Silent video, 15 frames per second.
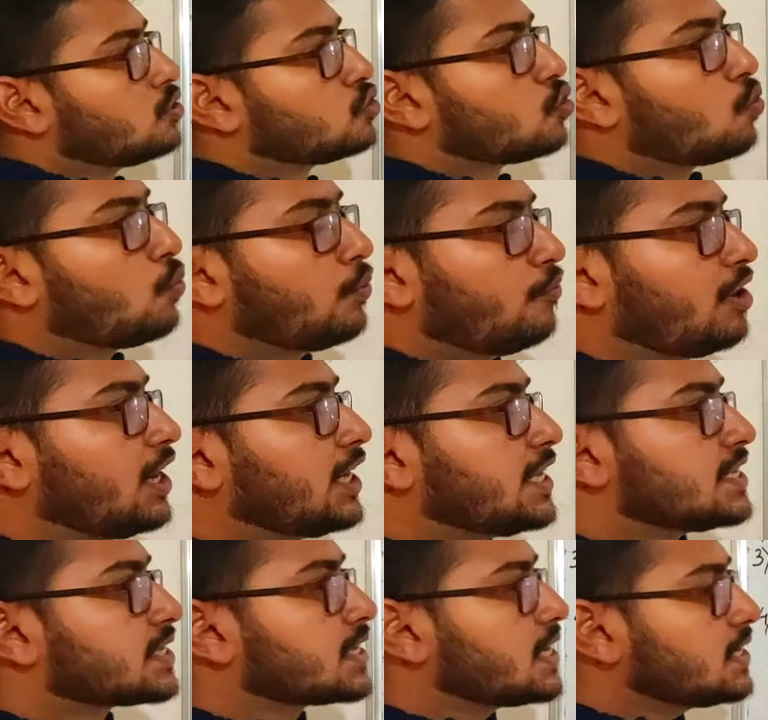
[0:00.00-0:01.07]
So we will
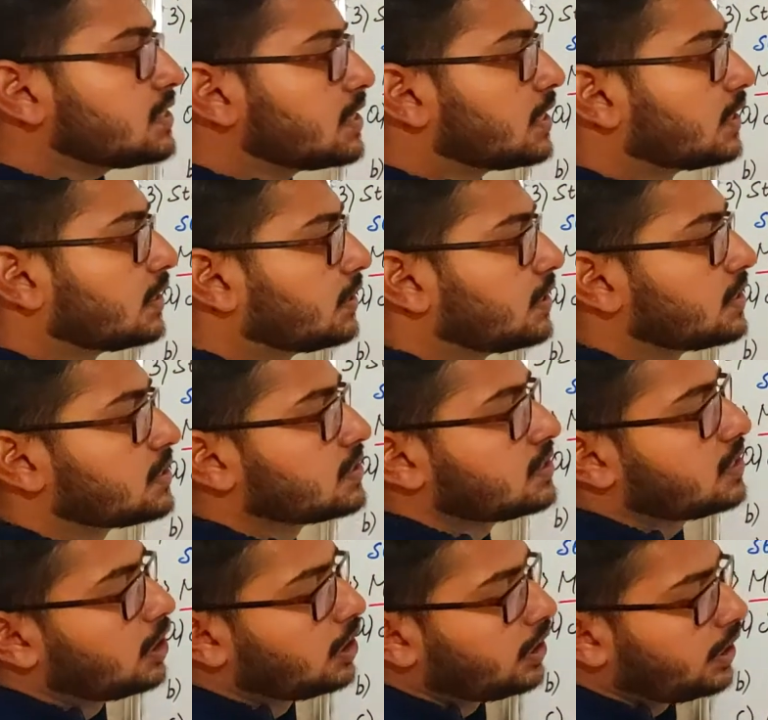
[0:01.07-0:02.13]
discuss
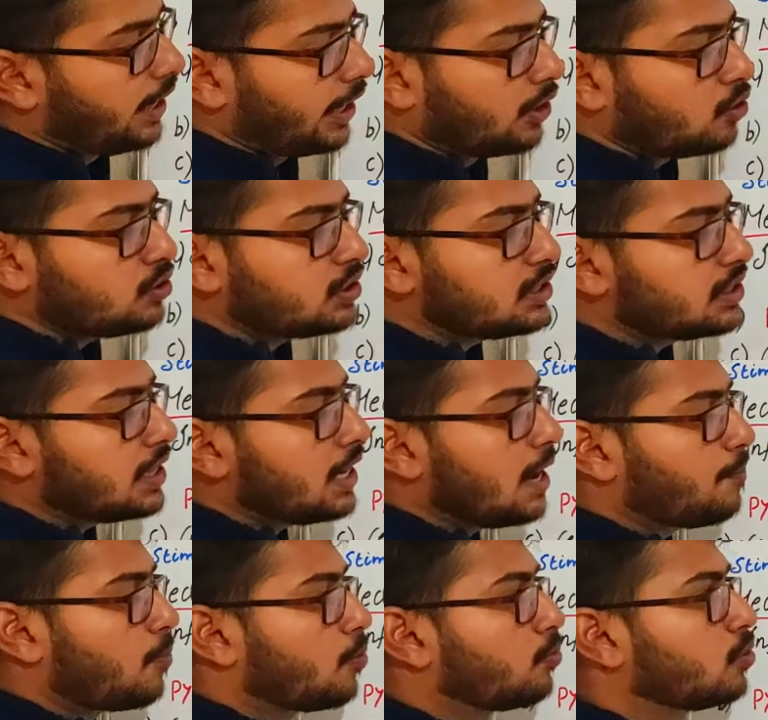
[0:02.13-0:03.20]
this necrosis and
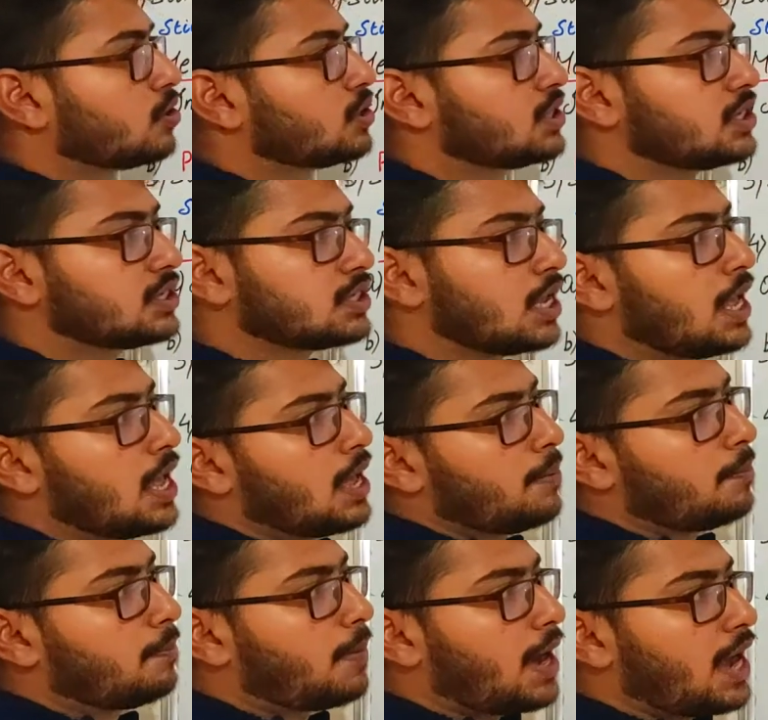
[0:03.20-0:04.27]
apoptosis
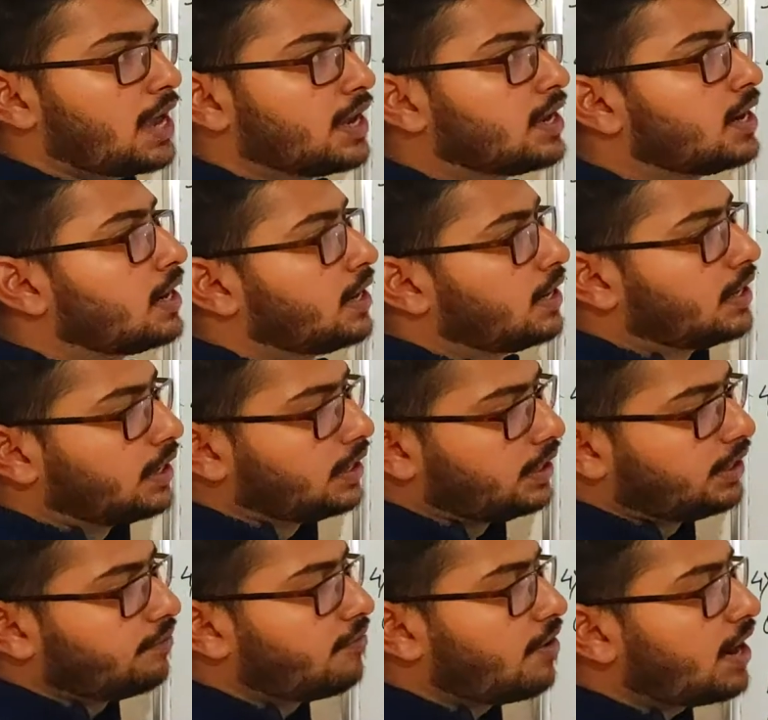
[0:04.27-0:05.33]
by
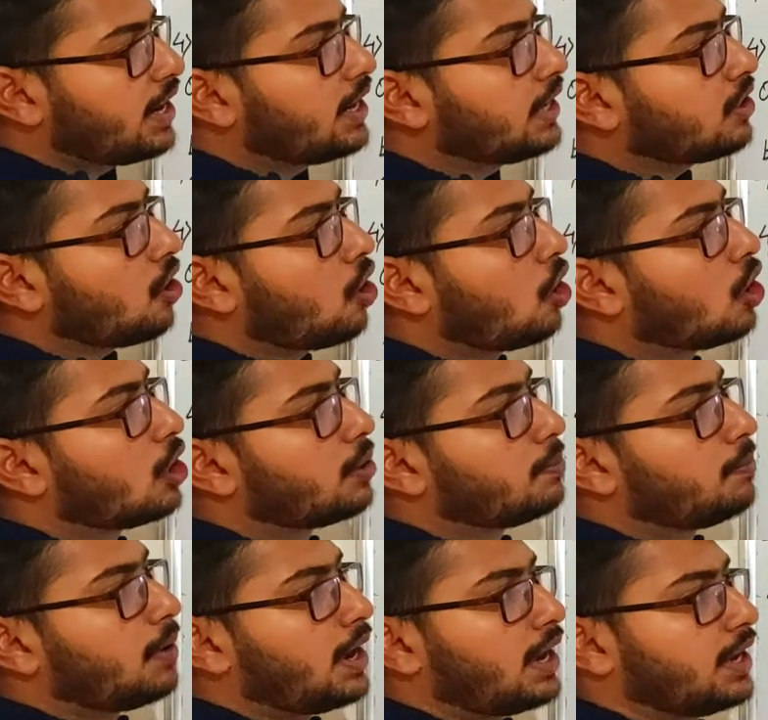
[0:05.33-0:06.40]
dividing or
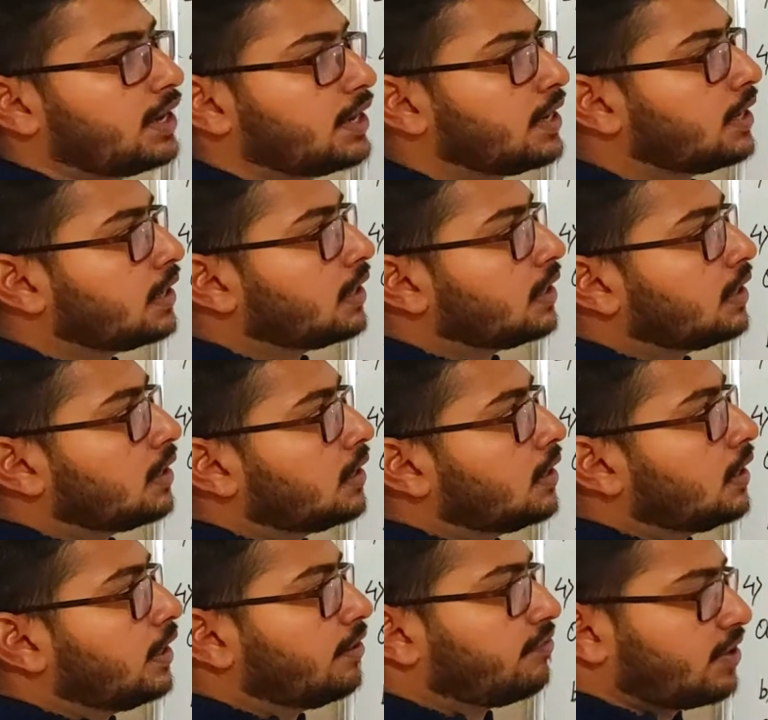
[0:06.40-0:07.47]
by
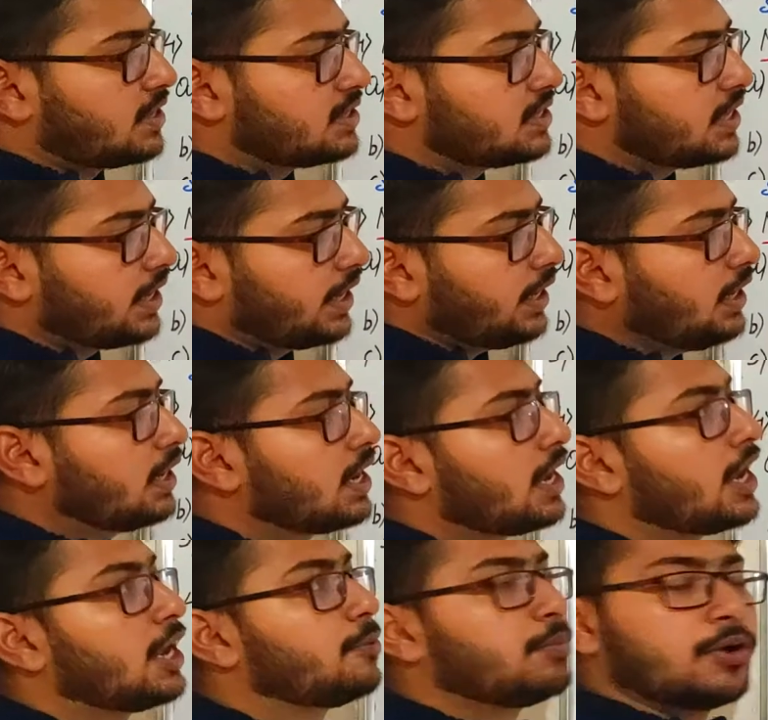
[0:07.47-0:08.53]
differentiating
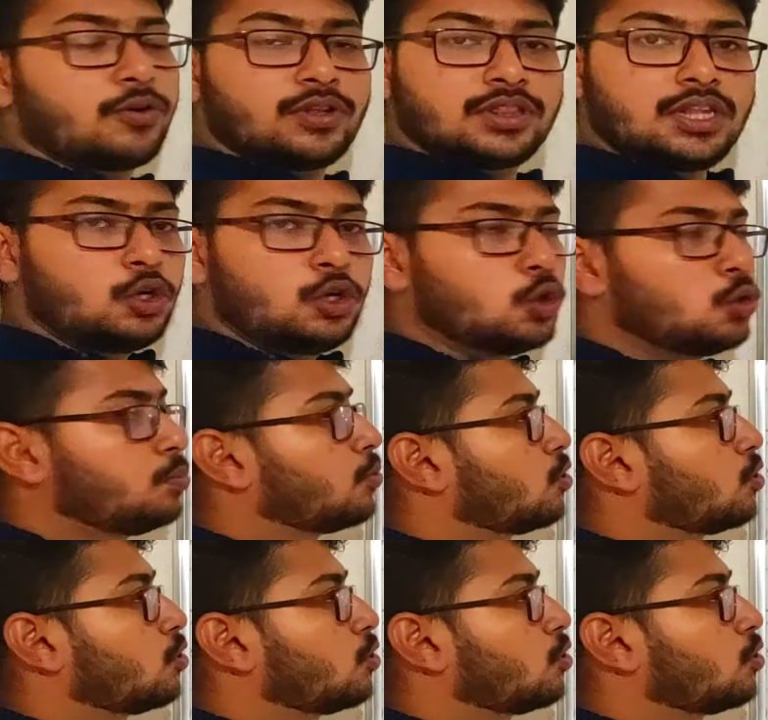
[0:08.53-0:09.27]
in between the two